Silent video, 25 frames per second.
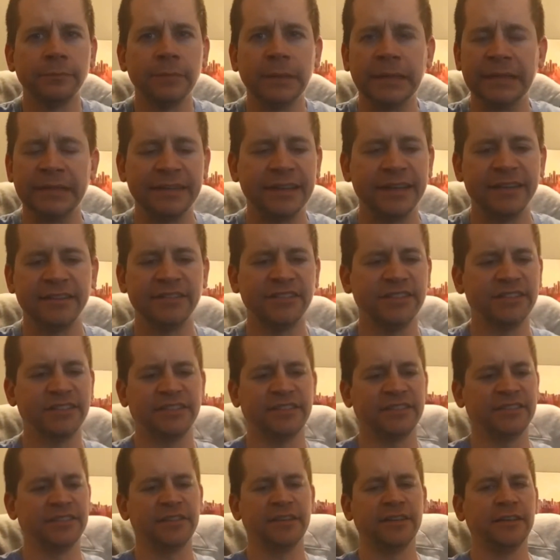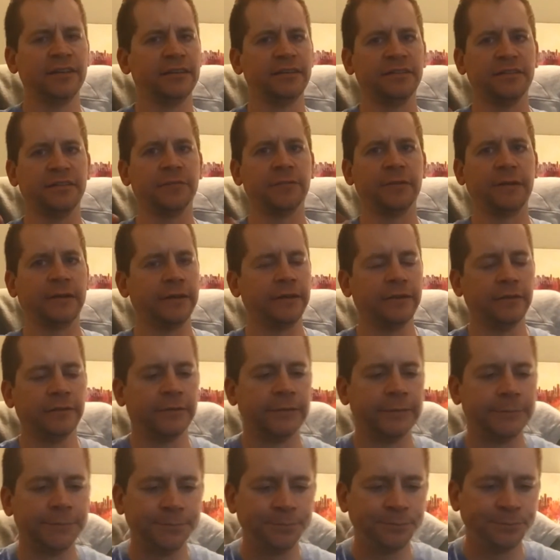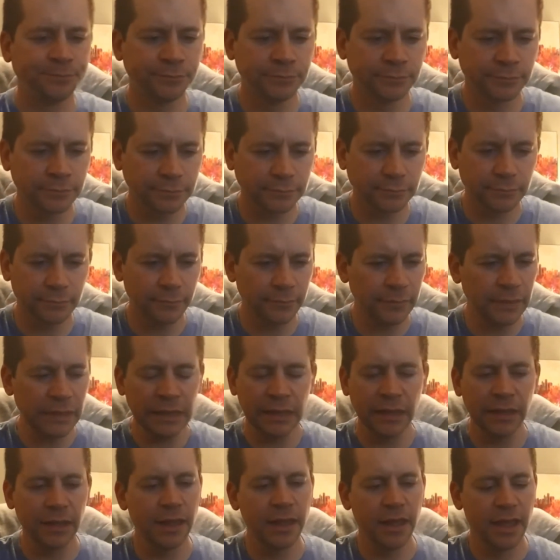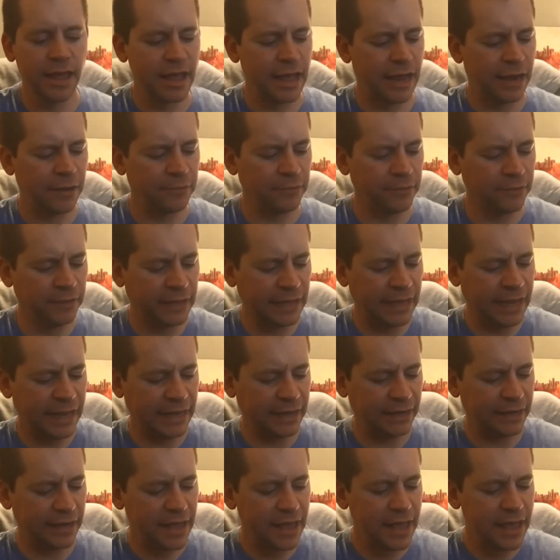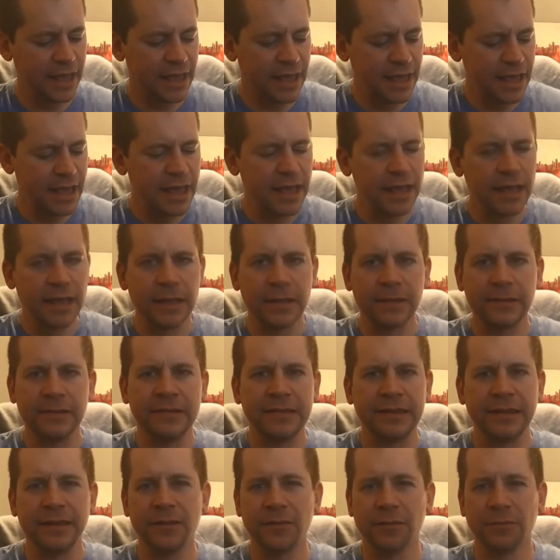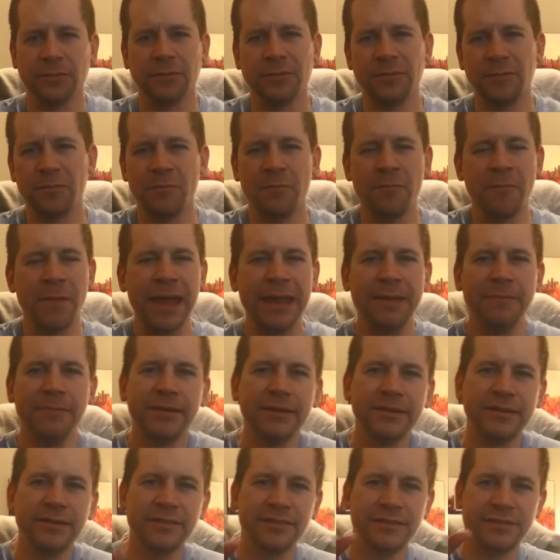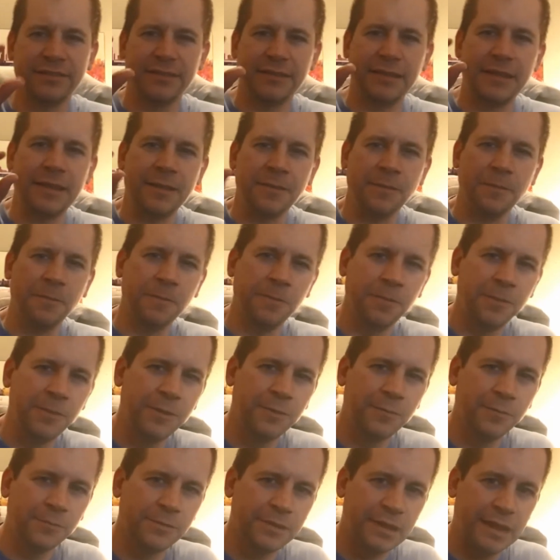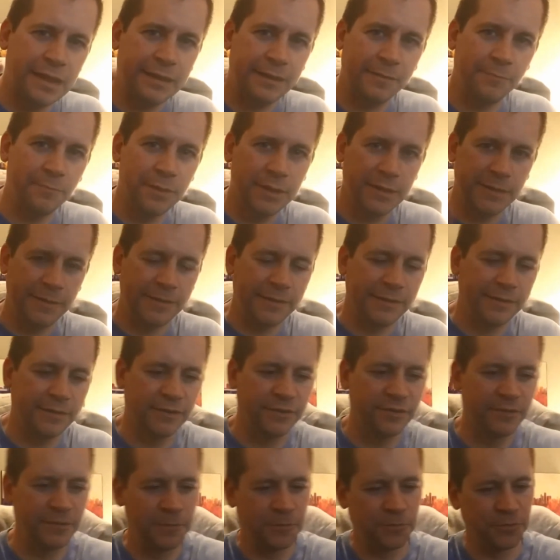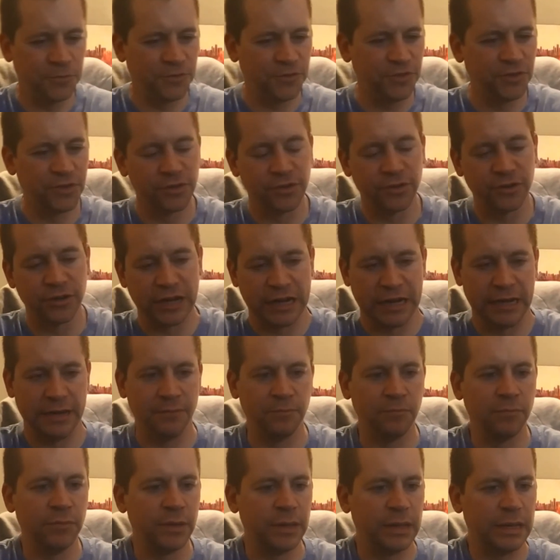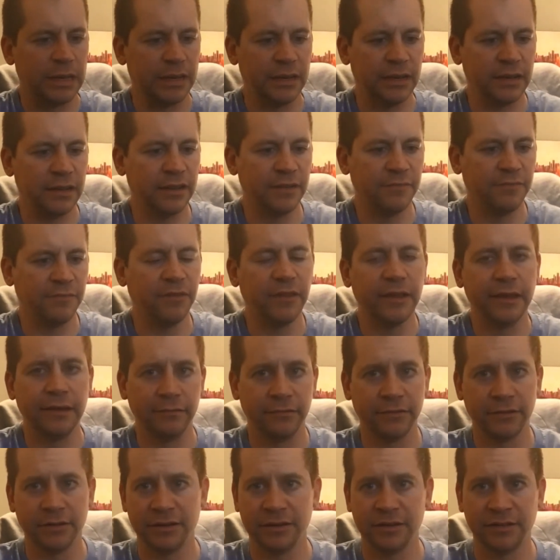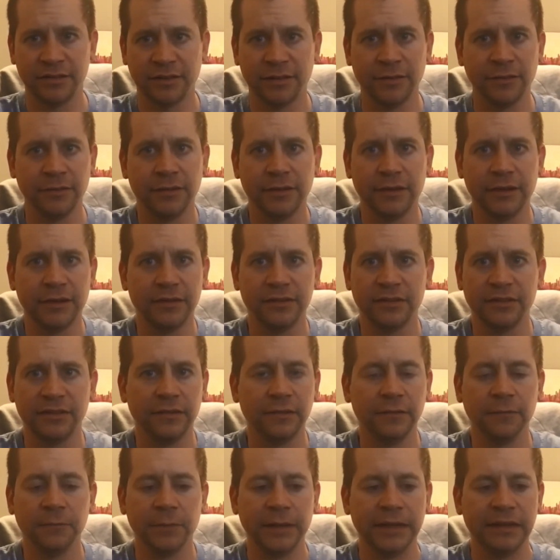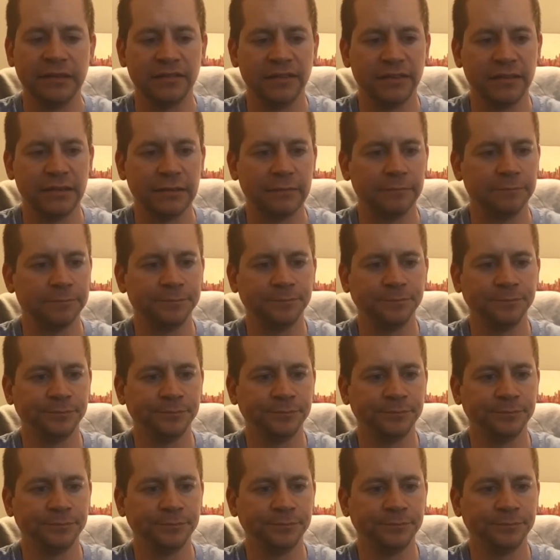It tastes just as good as the regular. I really can't tell. Maybe just a little tiny bit that there's no sugar in it, but the flavor is still there. It's still amazing.